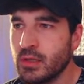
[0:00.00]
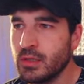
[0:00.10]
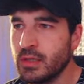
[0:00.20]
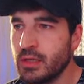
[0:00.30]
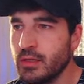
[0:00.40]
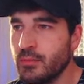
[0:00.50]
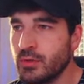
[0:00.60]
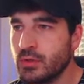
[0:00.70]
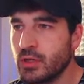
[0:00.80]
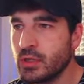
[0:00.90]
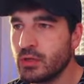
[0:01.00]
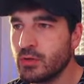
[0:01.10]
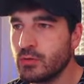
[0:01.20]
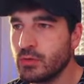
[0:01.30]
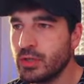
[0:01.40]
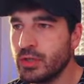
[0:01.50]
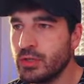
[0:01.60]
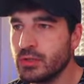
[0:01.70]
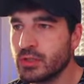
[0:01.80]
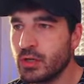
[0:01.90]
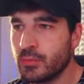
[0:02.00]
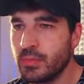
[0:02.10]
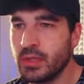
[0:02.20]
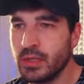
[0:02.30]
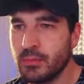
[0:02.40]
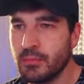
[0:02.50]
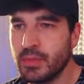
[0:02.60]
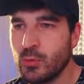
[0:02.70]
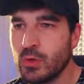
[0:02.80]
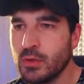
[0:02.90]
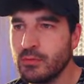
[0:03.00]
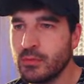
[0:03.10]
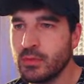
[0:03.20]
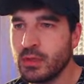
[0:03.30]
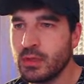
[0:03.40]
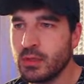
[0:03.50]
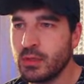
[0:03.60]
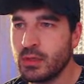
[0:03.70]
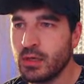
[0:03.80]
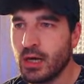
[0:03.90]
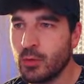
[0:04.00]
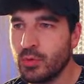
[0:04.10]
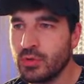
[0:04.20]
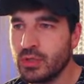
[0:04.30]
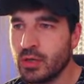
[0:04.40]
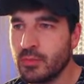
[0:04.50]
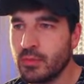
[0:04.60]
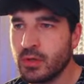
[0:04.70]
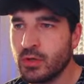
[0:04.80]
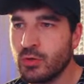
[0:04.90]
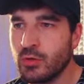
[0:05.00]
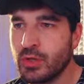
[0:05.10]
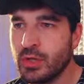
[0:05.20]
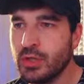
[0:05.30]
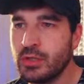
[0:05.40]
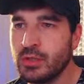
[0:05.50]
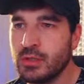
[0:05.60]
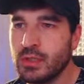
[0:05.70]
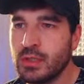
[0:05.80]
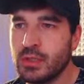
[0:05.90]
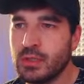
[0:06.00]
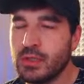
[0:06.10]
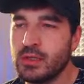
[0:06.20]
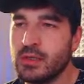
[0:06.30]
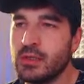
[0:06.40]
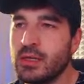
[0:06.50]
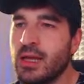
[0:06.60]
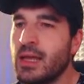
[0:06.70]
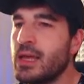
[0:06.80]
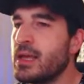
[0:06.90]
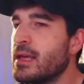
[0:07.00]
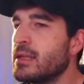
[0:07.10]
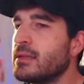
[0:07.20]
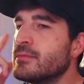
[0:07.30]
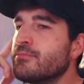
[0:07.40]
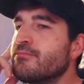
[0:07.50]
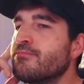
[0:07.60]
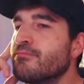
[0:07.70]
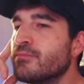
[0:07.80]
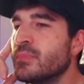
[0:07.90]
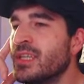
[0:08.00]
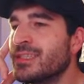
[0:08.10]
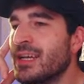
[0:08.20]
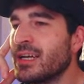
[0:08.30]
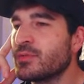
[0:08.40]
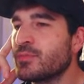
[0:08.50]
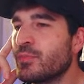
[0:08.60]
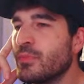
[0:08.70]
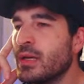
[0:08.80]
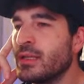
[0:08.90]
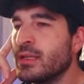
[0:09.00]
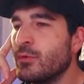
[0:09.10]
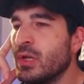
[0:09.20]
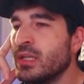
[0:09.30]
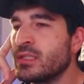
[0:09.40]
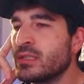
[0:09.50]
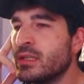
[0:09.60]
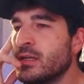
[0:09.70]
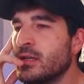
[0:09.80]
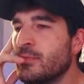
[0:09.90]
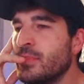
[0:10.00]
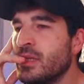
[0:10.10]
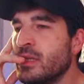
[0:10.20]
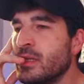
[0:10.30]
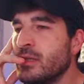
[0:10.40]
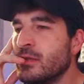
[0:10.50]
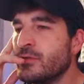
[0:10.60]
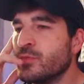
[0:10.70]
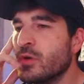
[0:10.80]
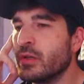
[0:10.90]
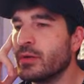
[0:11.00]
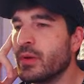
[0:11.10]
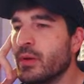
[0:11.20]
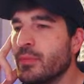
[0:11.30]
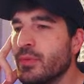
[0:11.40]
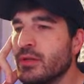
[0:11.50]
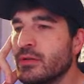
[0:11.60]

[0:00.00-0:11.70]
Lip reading: The input is gonna go here, it's gonna be a big one. Output is gonna go here, and the attacks and the release, they're gonna be a little smaller in my opinion.